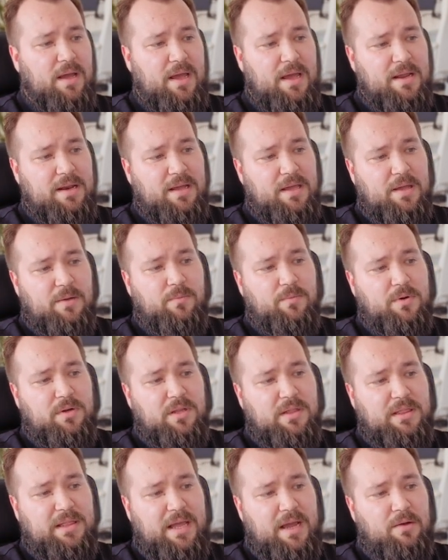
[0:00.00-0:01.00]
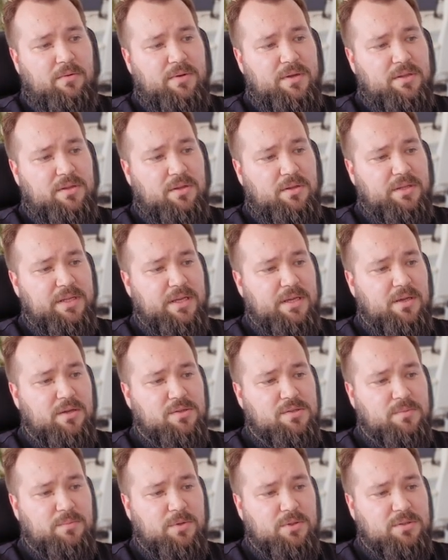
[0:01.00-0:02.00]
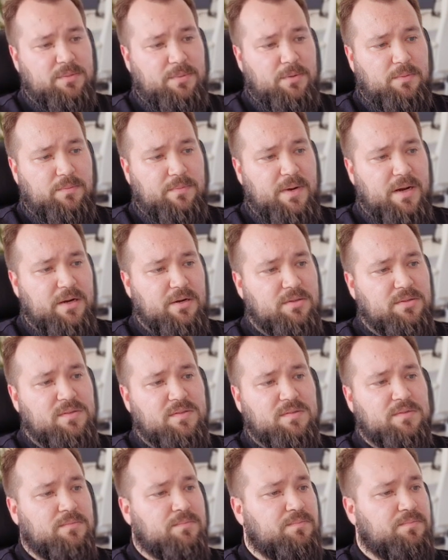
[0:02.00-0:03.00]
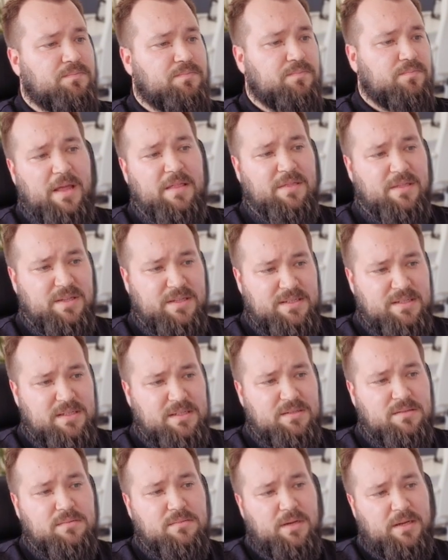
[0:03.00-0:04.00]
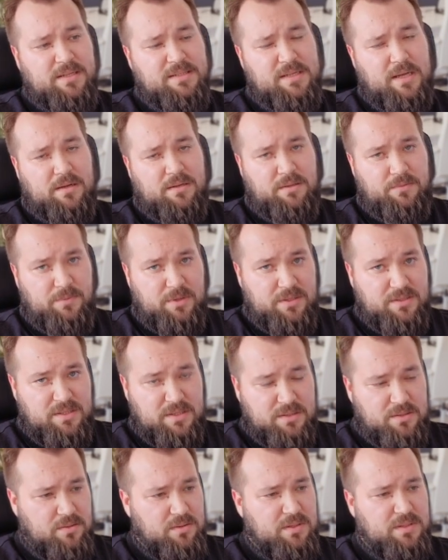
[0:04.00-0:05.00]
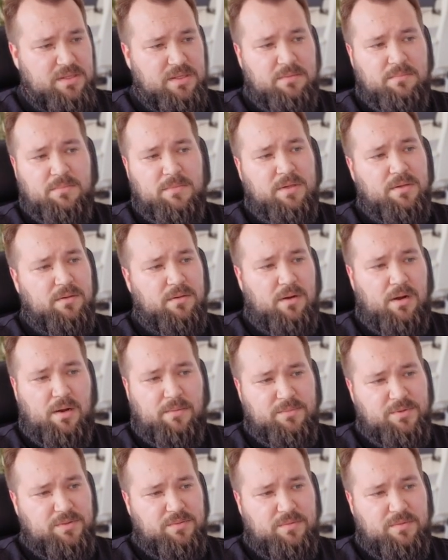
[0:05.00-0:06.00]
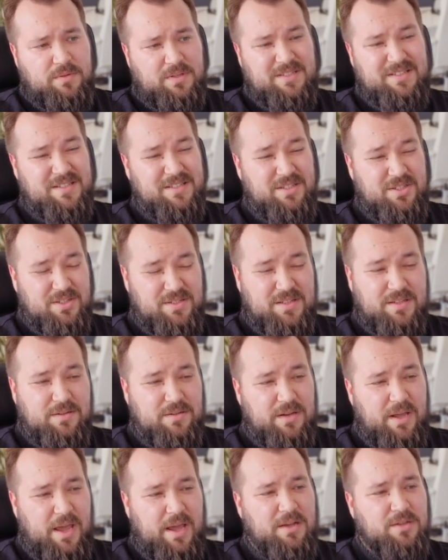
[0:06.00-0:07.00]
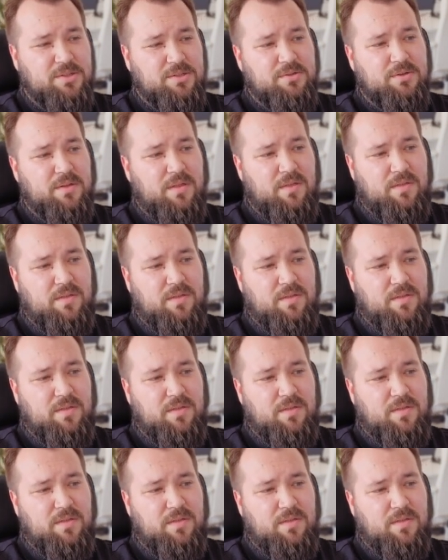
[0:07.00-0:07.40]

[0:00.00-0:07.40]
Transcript: And again, we're allowing the linking to multiple records. And this is exactly what it says on the tin. Um, this is just an extra